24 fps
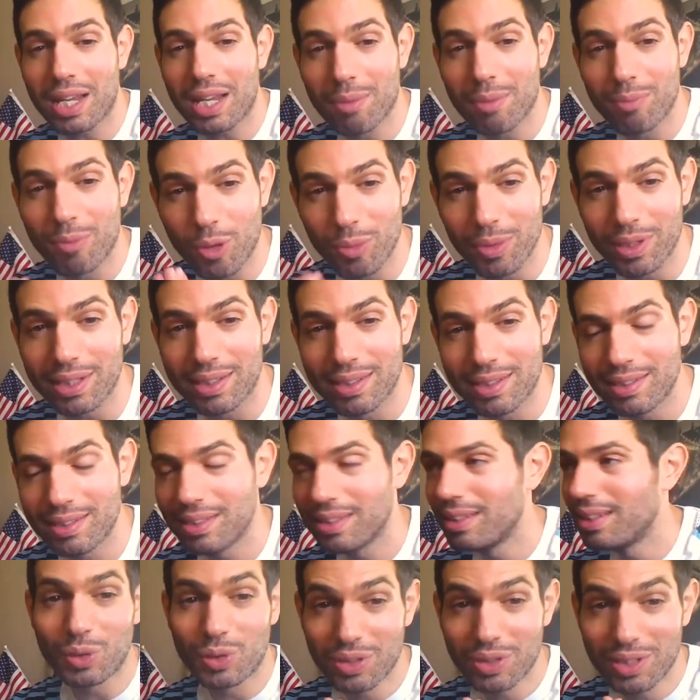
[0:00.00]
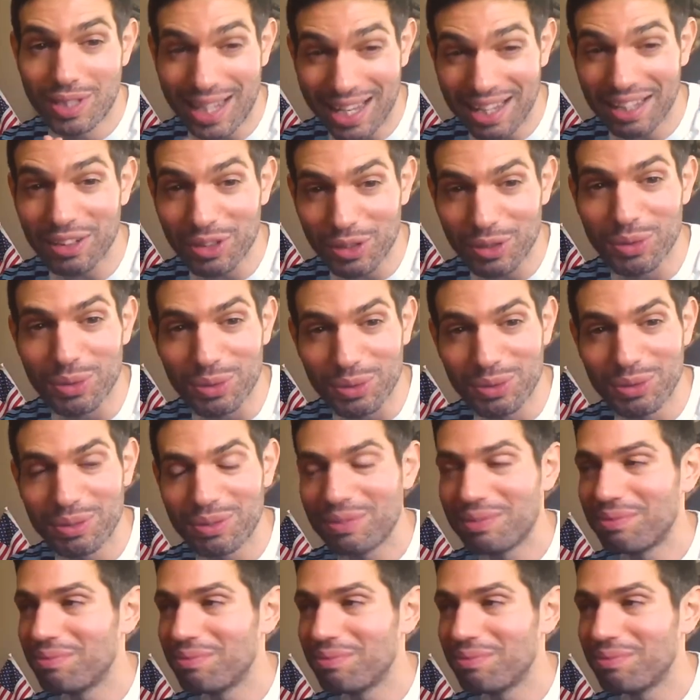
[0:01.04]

take a moment to tell you